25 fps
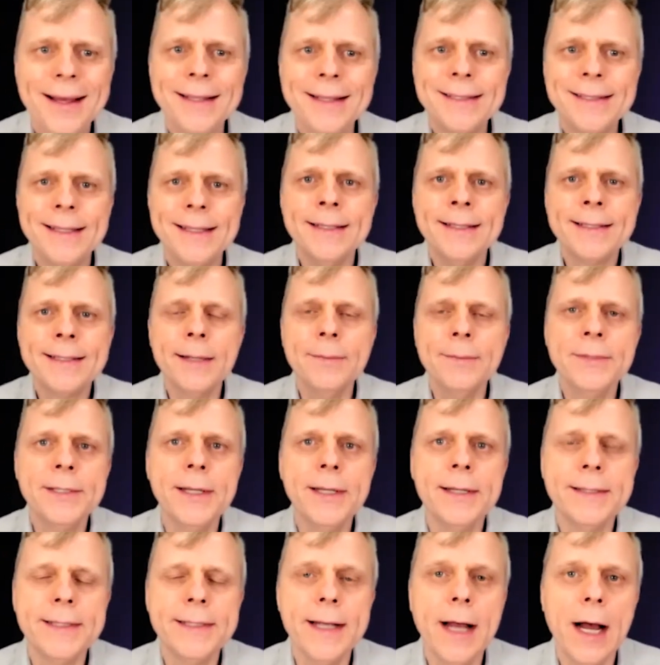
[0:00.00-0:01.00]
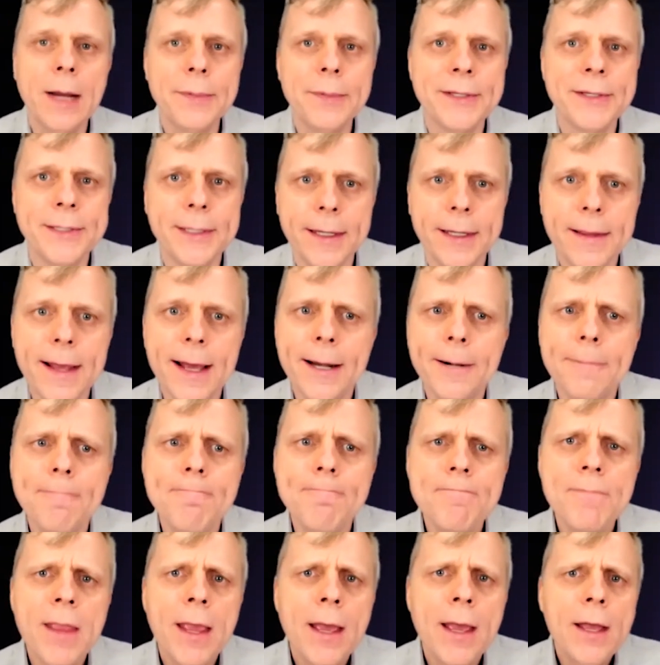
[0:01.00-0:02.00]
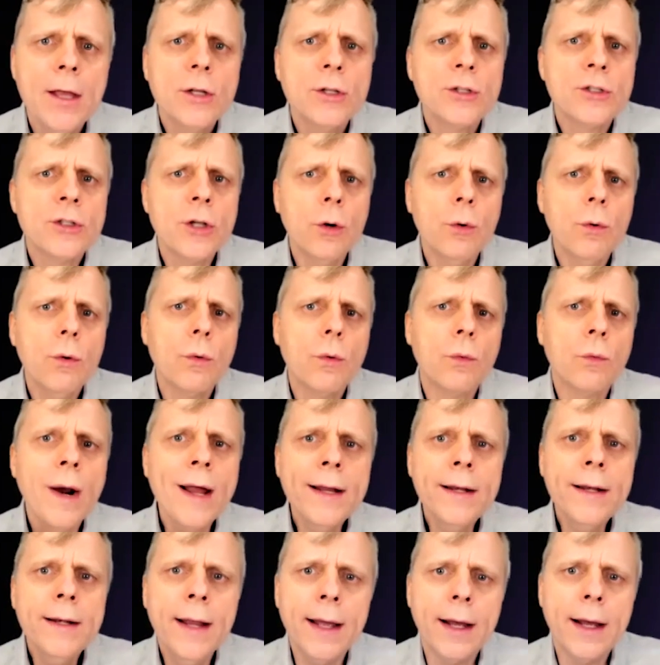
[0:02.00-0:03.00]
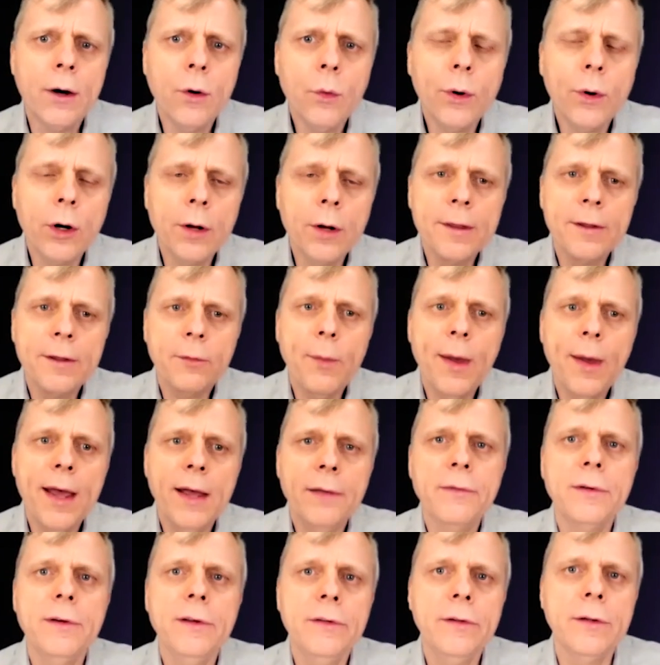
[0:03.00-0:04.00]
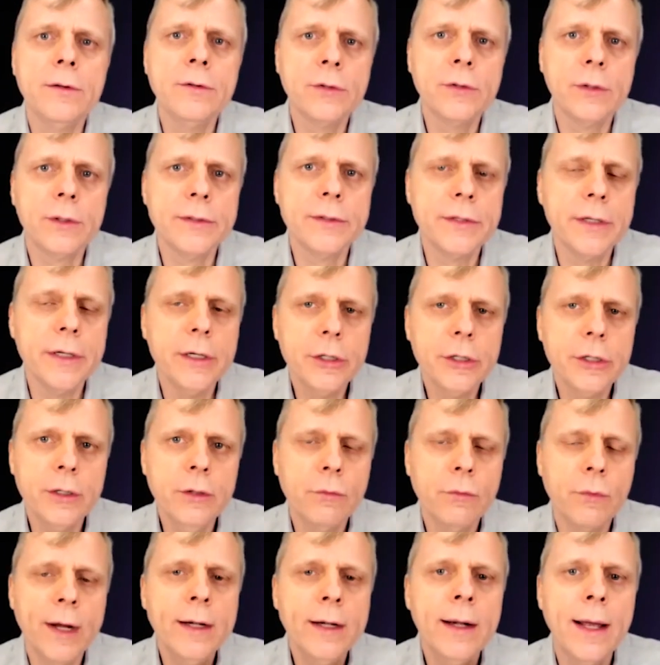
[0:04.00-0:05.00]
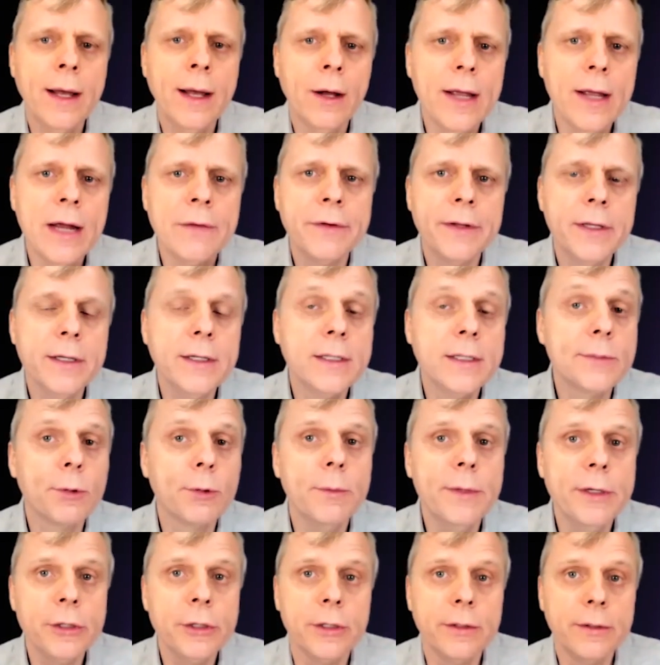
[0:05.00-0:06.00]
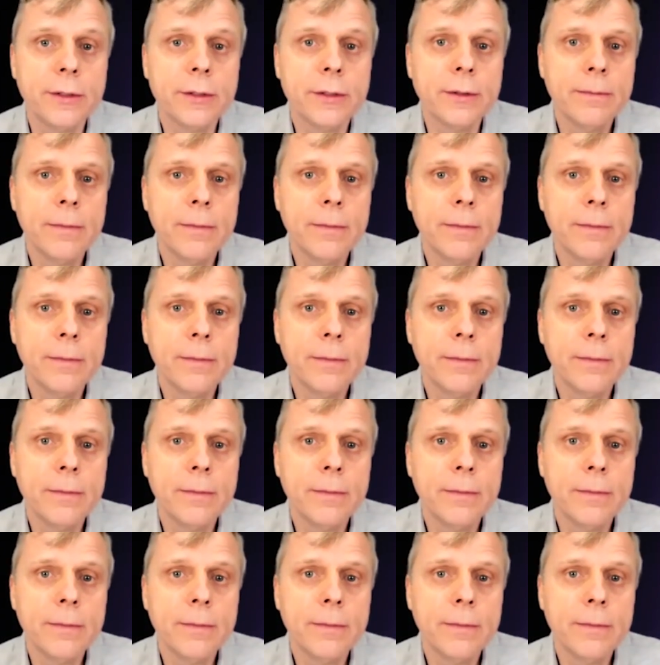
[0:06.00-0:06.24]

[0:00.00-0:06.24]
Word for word: it's in some sense the opposite of that. So right now, we're on this path to decentralization. Right now, everything is permissioned.